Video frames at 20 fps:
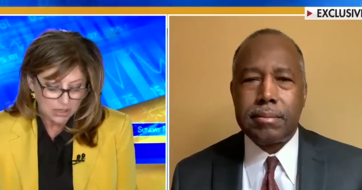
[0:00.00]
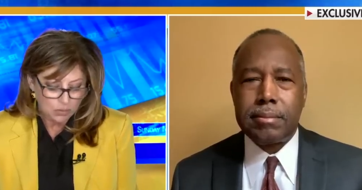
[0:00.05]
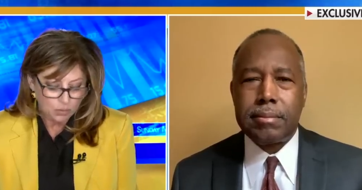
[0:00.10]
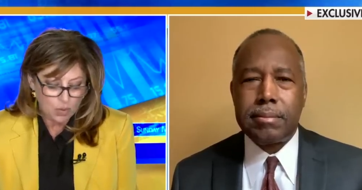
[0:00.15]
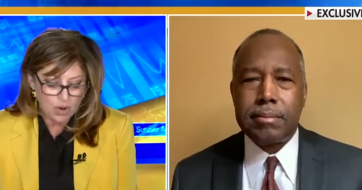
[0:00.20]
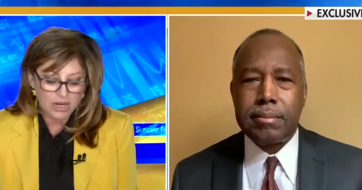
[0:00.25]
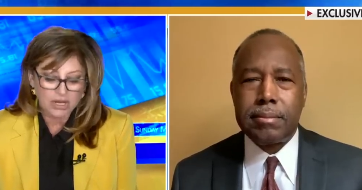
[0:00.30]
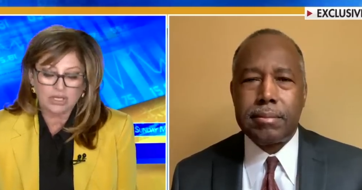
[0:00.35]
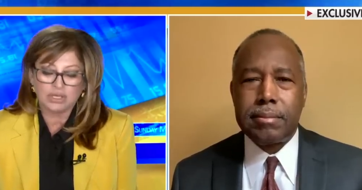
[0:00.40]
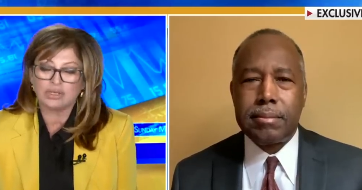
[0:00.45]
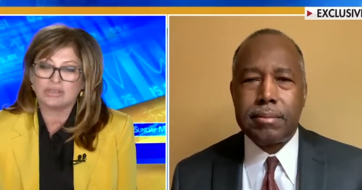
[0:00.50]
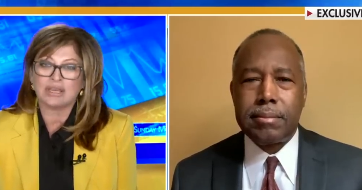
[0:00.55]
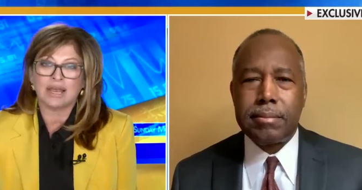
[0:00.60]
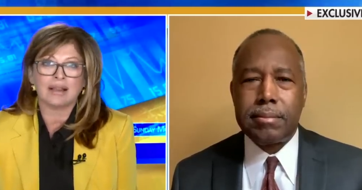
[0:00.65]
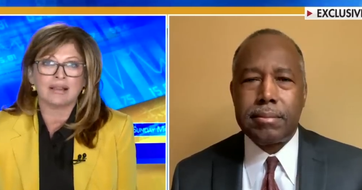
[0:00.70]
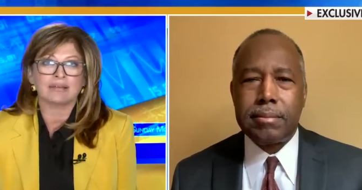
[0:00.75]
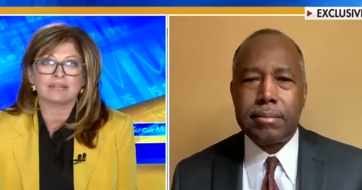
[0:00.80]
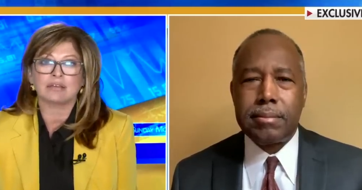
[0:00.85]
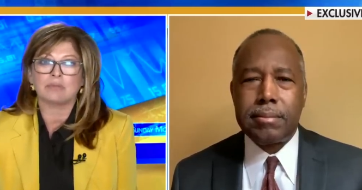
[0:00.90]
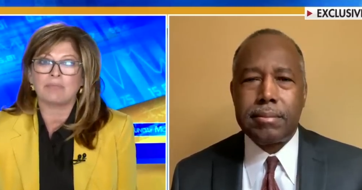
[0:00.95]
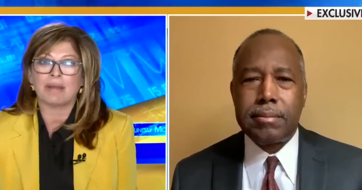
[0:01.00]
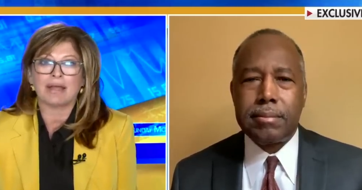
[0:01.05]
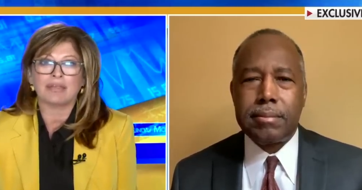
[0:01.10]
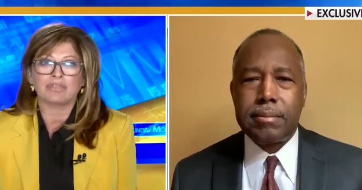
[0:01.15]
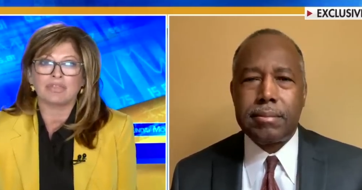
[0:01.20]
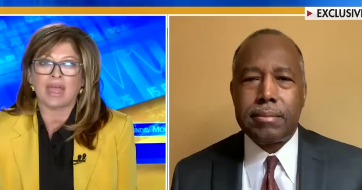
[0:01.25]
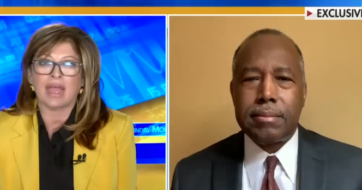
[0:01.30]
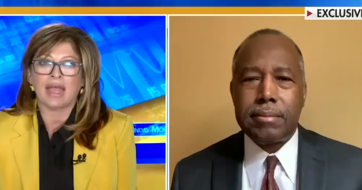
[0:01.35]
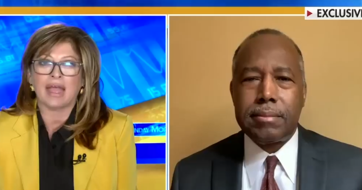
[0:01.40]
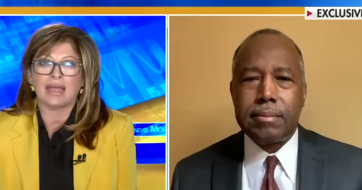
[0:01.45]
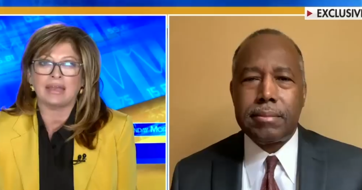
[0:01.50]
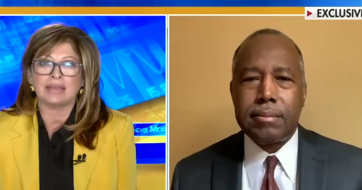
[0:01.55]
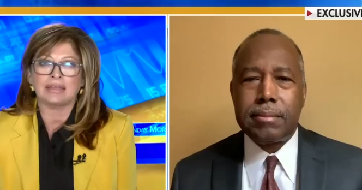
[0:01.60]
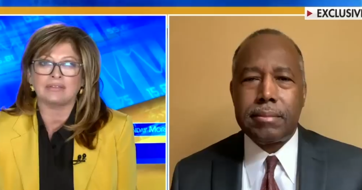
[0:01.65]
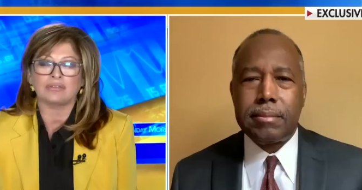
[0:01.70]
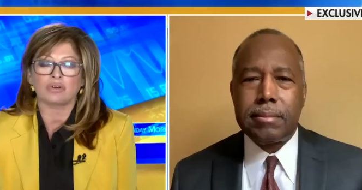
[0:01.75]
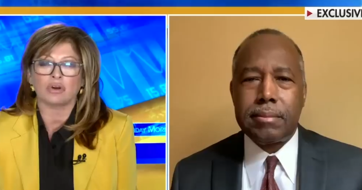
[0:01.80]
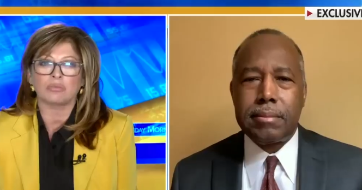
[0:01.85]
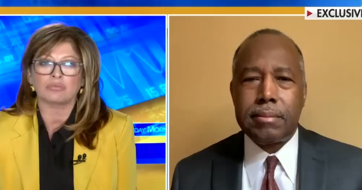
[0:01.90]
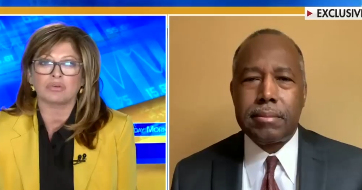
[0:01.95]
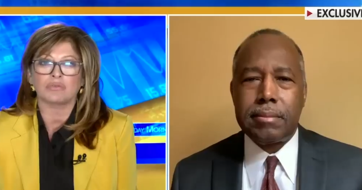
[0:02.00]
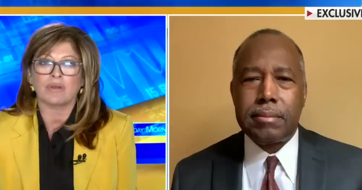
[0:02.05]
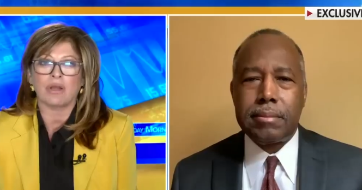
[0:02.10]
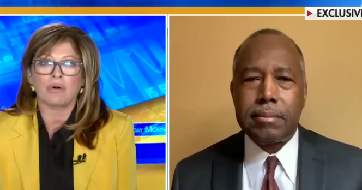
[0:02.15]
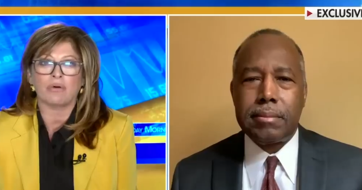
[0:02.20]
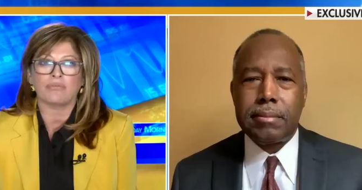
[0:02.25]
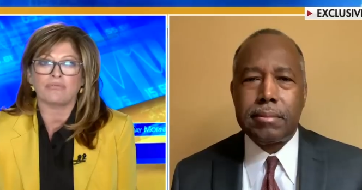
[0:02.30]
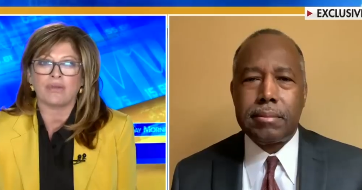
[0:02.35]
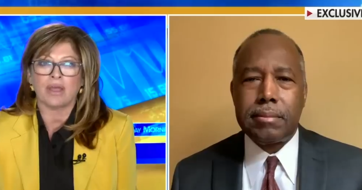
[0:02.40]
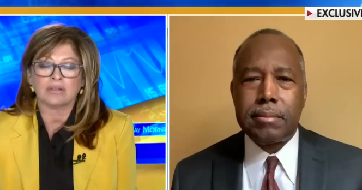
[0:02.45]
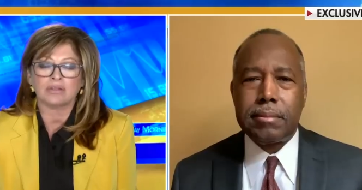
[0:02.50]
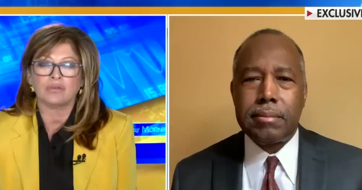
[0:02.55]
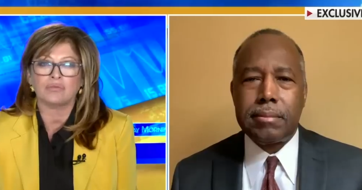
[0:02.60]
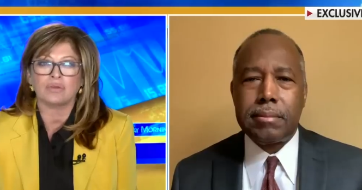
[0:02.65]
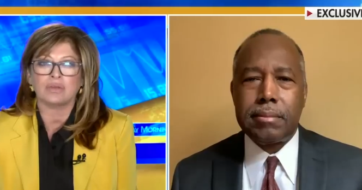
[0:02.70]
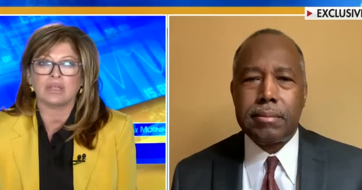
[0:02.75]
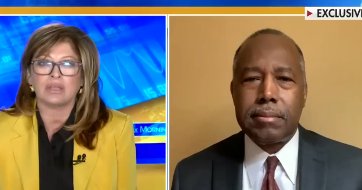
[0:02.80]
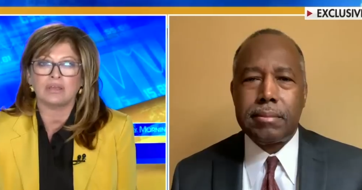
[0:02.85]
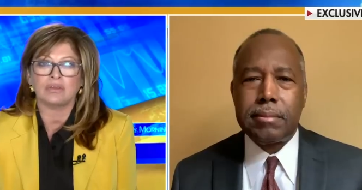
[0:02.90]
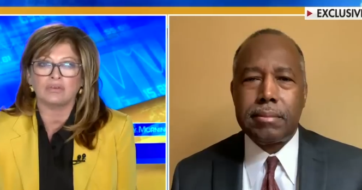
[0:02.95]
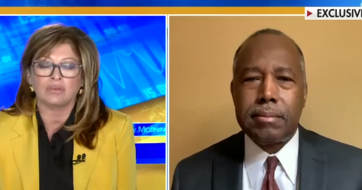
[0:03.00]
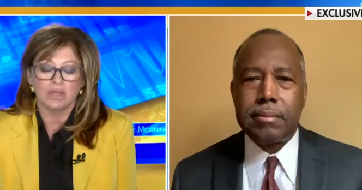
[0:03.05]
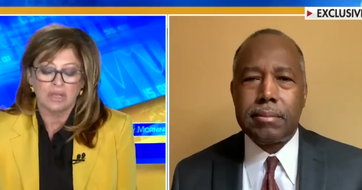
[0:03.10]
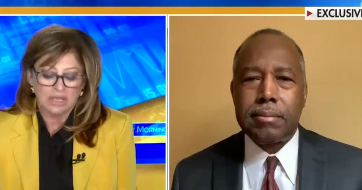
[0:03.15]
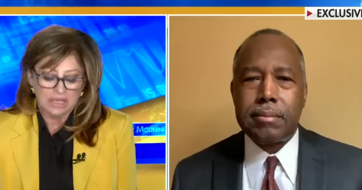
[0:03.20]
Speaker 1: What can you tell us about that in terms of how effective it is?